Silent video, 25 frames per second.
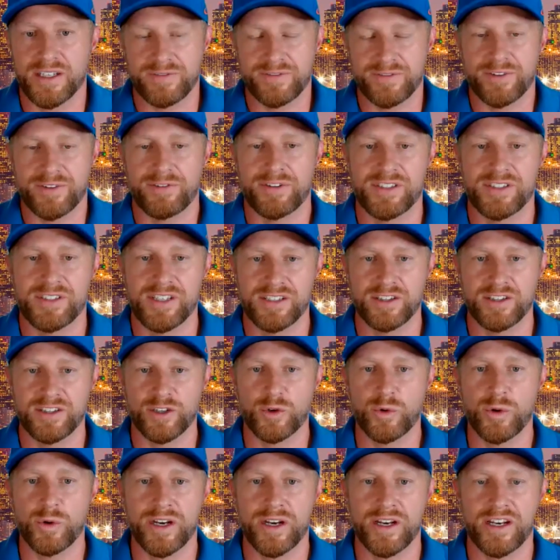of differences in
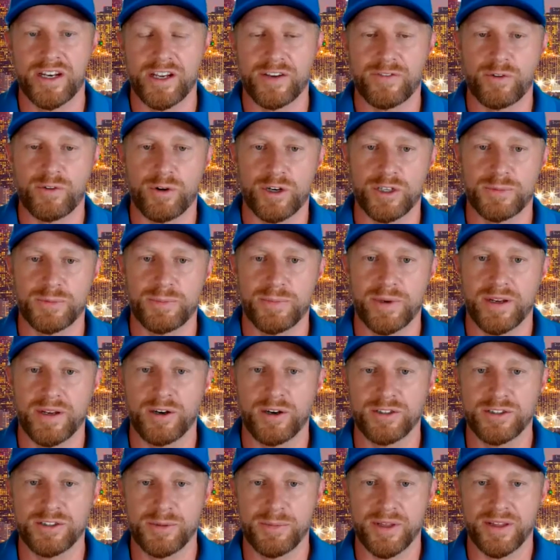liquidity, of course. But
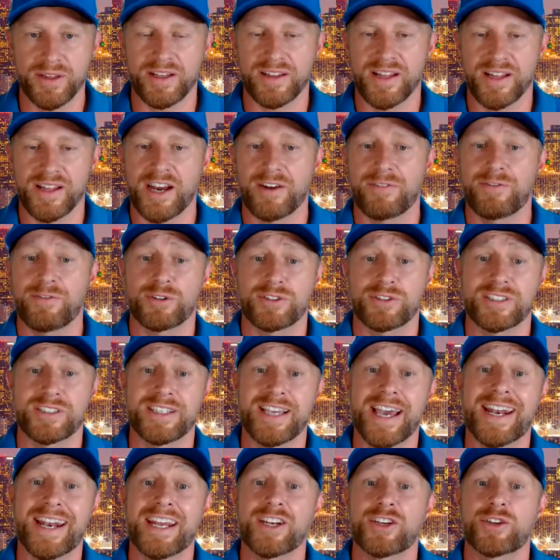ultimately, a lot of folks
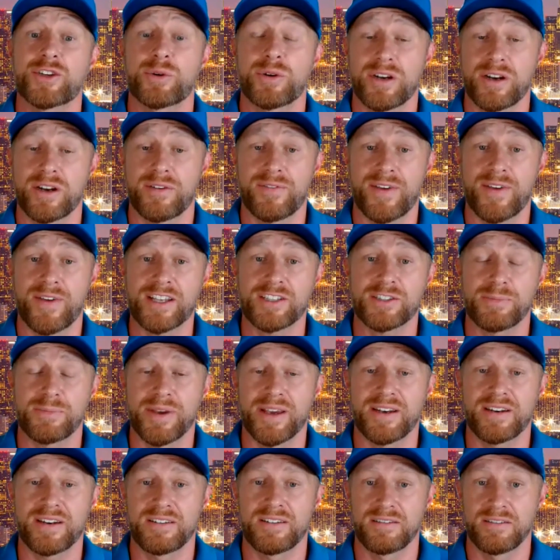get into an
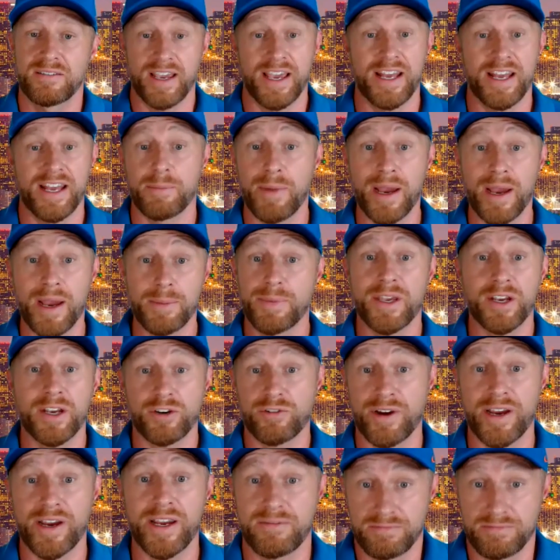investment, and it might be a
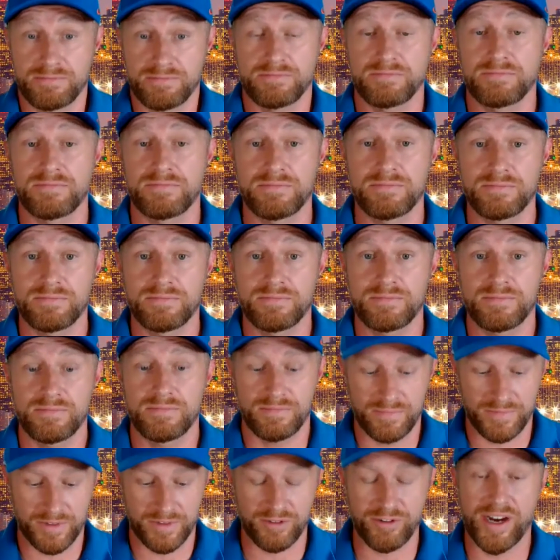great
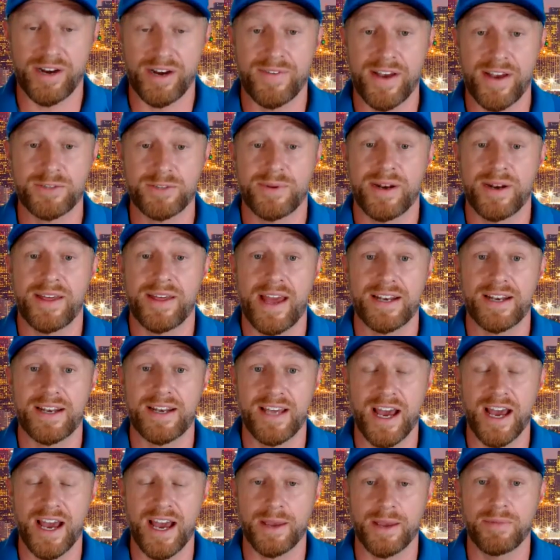investment at that
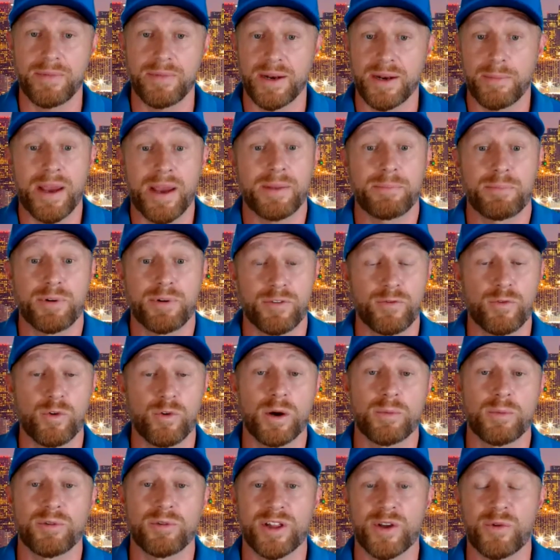time, and it might
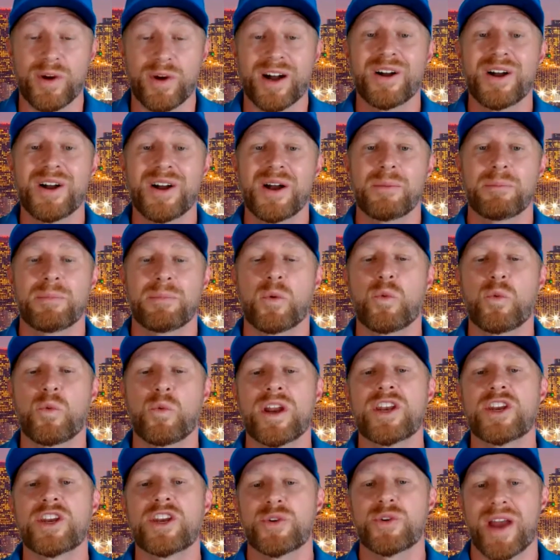perform really well. But
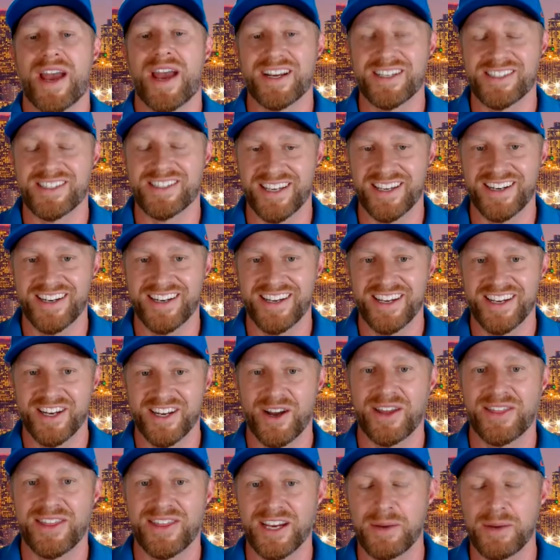when do you exit?
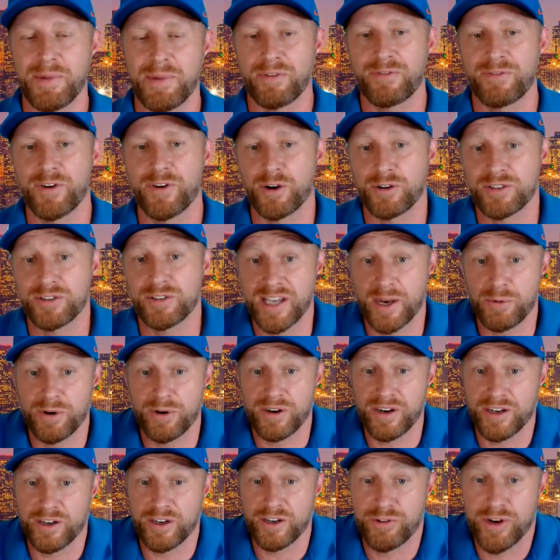I think about folks that
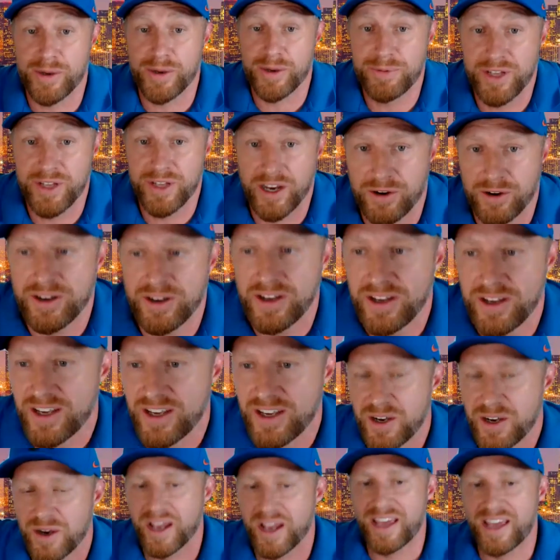were in crypto,
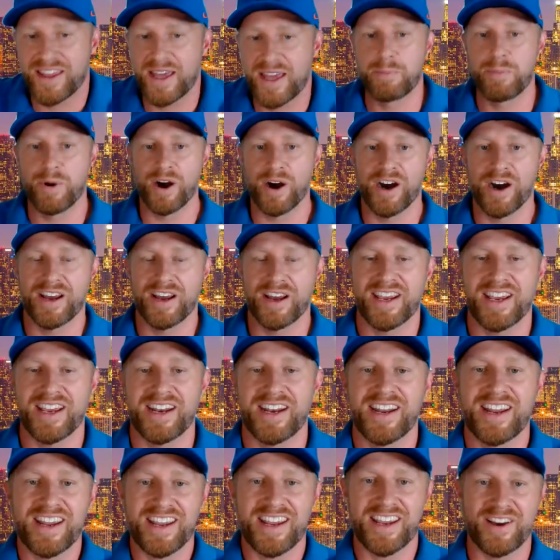and they bought
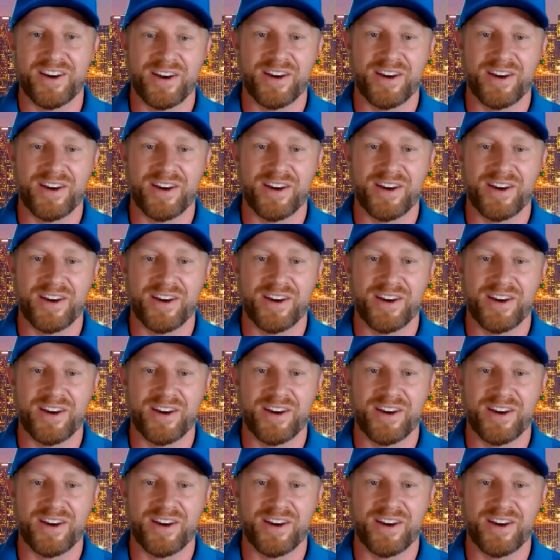in,